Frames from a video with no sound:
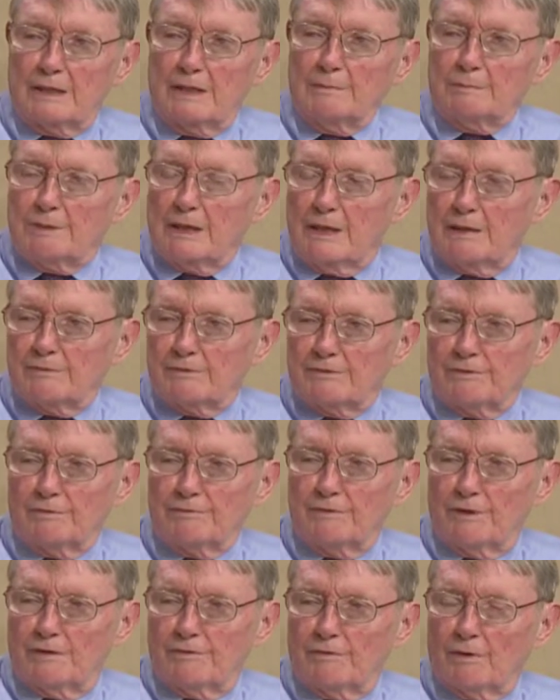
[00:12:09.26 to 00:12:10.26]
keep tabs
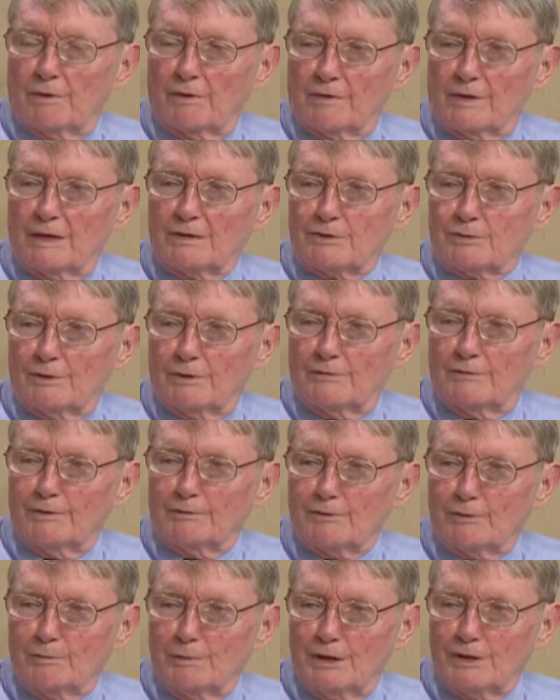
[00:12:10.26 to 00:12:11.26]
of, of, all that sort of
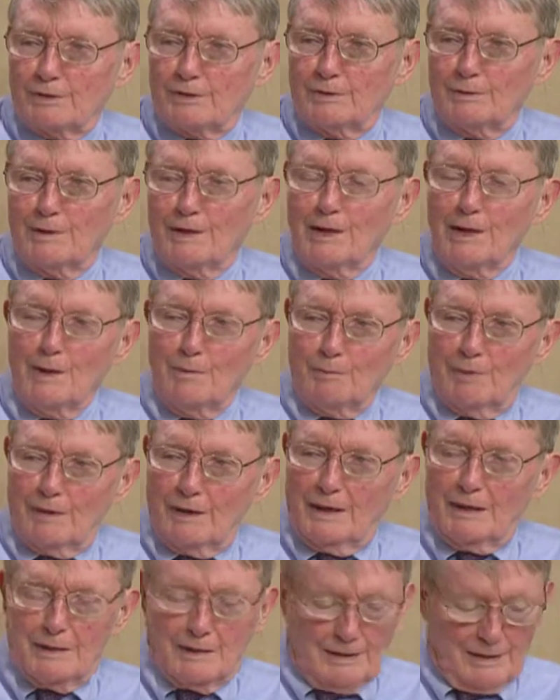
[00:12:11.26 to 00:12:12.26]
information. Okay. But
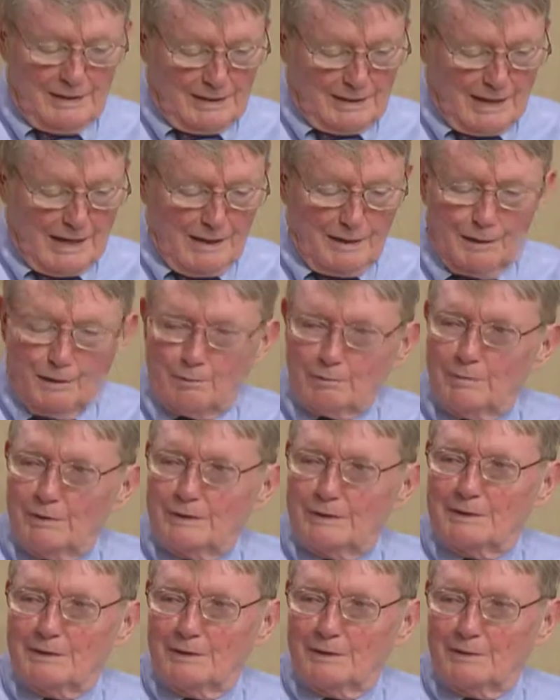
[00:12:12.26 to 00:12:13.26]
I, I, can't help
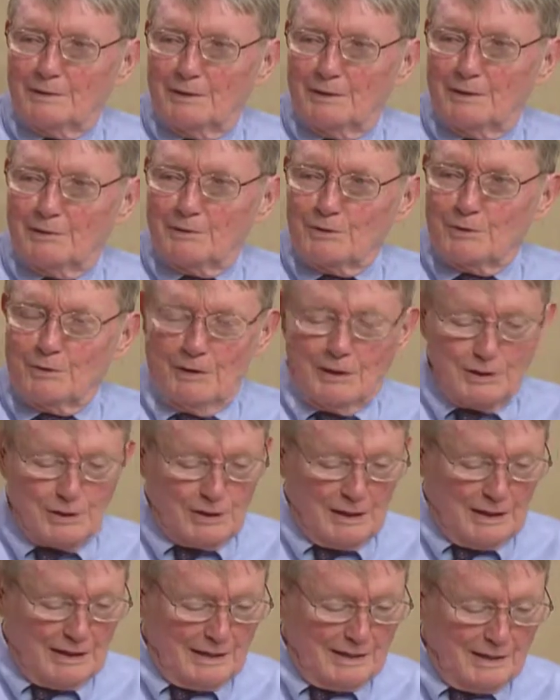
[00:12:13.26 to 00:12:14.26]
but uh, uh grin
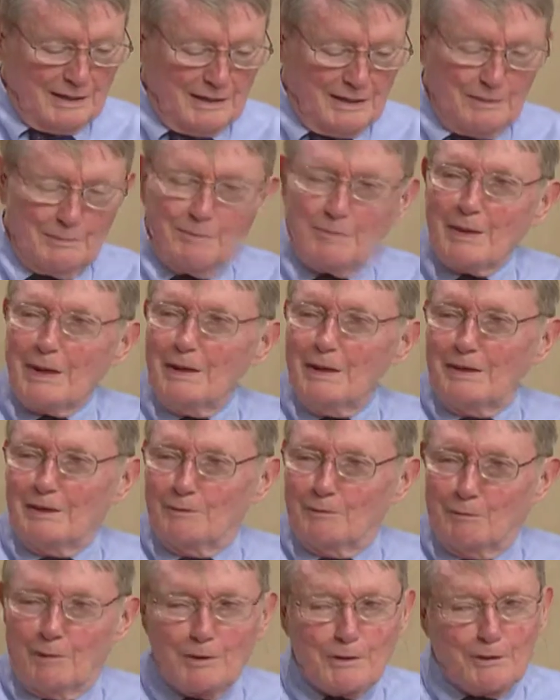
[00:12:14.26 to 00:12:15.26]
slightly uh,
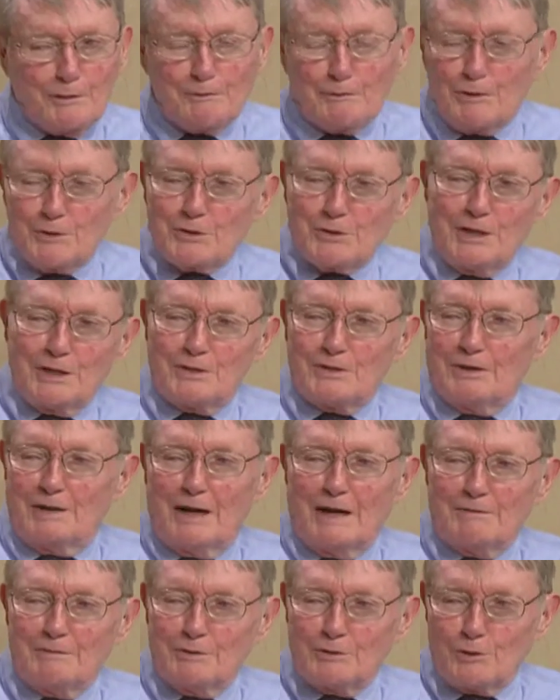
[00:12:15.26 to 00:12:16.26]
that one of the first things that
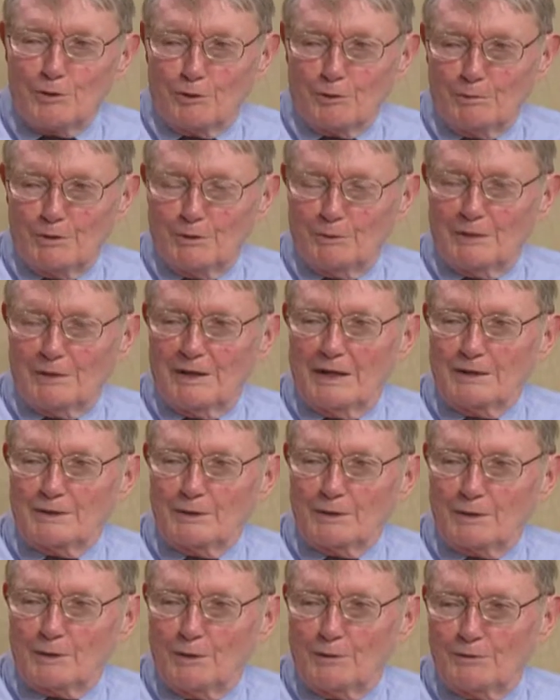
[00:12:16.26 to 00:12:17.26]
Ivan told me when I
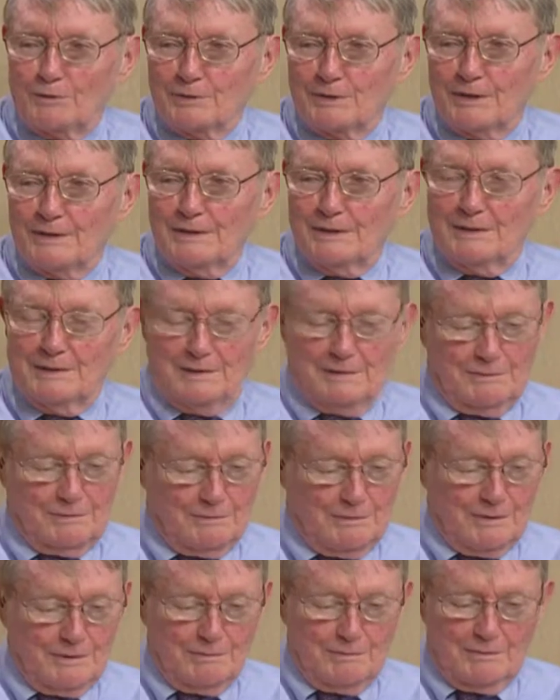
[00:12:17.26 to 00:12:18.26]
took over the, uh,
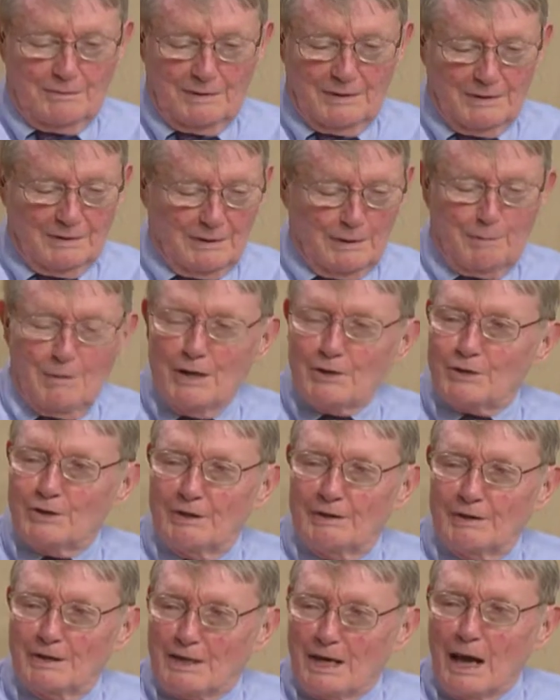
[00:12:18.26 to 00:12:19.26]
the
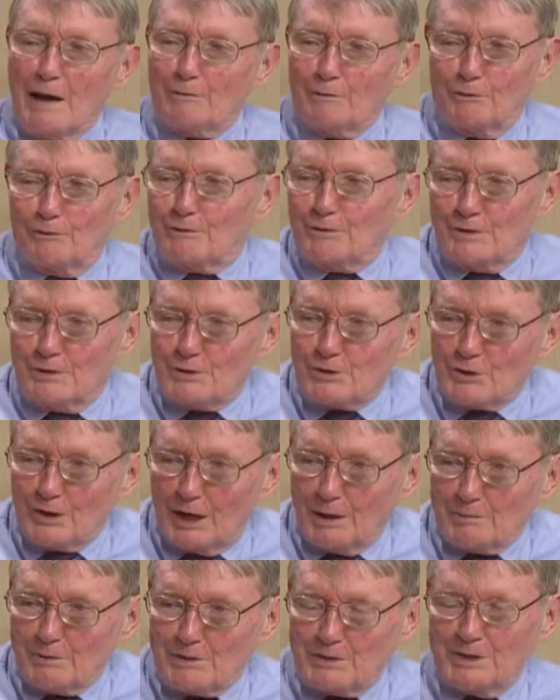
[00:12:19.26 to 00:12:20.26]
imaginary gavel for this
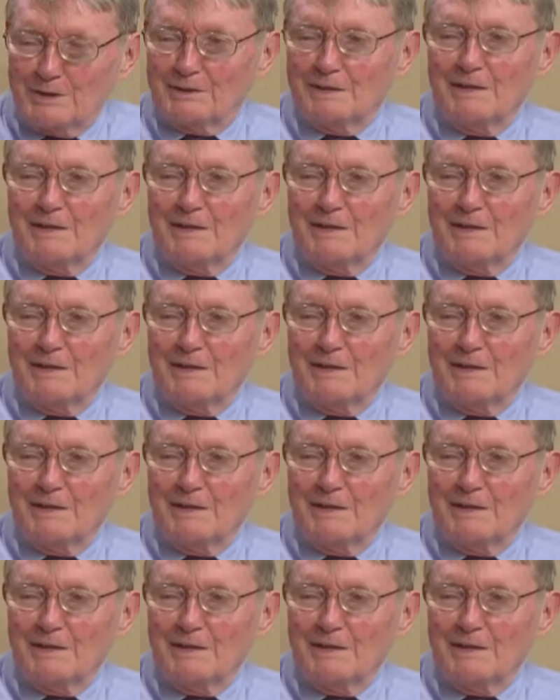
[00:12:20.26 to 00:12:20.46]
job is that